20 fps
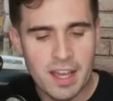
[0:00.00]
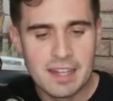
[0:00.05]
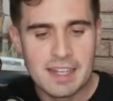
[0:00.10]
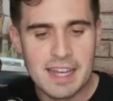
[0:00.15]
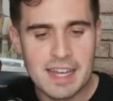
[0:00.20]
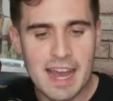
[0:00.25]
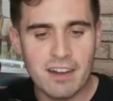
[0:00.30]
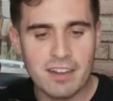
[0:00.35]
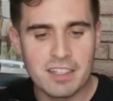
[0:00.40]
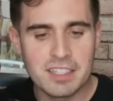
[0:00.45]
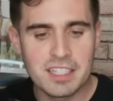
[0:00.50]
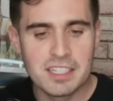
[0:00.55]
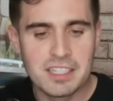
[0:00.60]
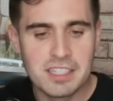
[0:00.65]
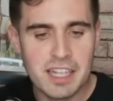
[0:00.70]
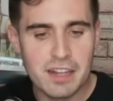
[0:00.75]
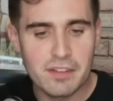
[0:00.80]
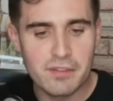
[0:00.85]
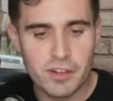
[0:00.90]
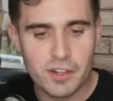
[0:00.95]
Dallas and
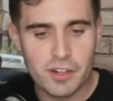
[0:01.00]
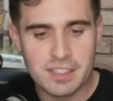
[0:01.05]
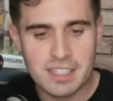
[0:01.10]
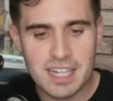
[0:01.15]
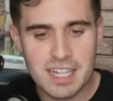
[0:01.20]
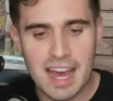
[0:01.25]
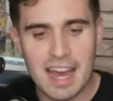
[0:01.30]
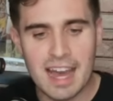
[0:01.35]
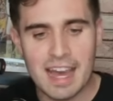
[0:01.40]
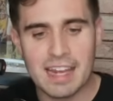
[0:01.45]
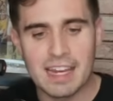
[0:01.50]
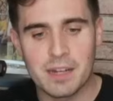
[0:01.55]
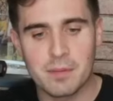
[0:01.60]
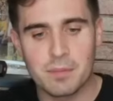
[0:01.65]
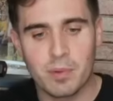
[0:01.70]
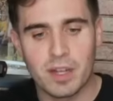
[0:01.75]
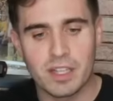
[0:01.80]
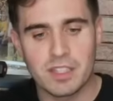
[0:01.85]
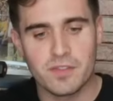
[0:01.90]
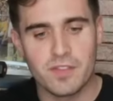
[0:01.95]
Denver tied at
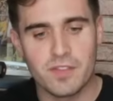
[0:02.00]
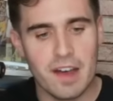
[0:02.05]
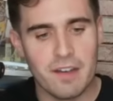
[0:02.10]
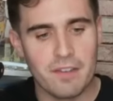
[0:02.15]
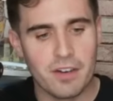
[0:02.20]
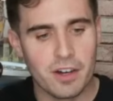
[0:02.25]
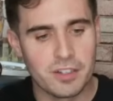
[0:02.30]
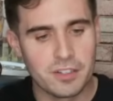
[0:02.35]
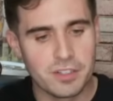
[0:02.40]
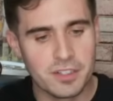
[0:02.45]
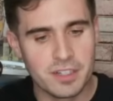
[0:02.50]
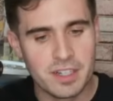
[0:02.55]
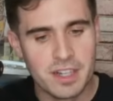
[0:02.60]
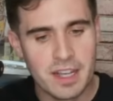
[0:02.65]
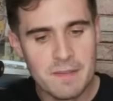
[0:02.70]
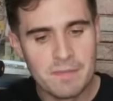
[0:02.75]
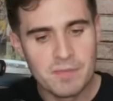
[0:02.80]
plus 500.